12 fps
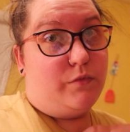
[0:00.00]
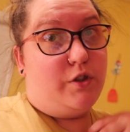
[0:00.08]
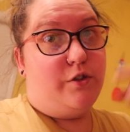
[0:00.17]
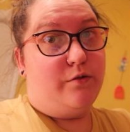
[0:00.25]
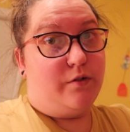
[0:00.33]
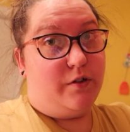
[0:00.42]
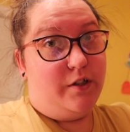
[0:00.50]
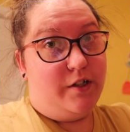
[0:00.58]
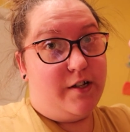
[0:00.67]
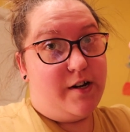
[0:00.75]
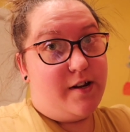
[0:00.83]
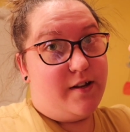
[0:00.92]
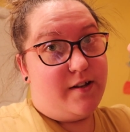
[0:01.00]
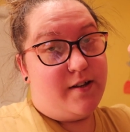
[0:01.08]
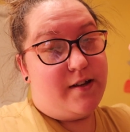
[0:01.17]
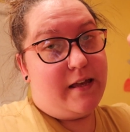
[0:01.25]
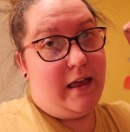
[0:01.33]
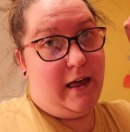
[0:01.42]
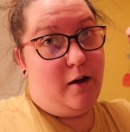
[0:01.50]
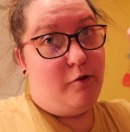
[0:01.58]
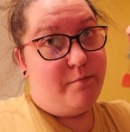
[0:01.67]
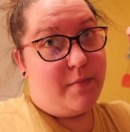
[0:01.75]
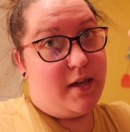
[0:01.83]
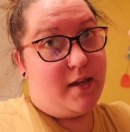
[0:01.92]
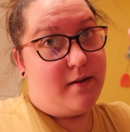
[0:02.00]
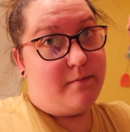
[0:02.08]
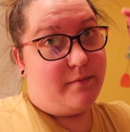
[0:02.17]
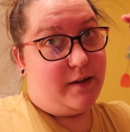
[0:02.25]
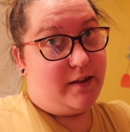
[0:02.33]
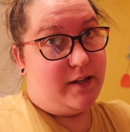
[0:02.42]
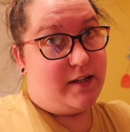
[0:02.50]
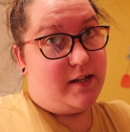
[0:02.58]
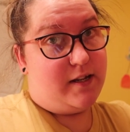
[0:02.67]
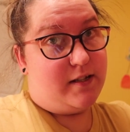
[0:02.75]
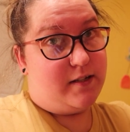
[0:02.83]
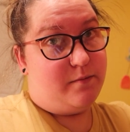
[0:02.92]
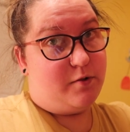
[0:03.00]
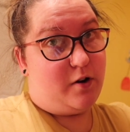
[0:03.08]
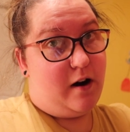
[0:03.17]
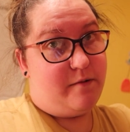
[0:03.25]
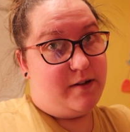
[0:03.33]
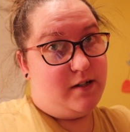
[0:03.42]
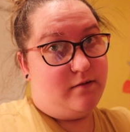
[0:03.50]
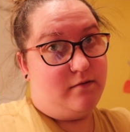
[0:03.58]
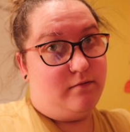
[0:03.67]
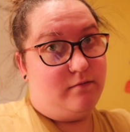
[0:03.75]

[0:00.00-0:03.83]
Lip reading: You could help me by liking and subscribing.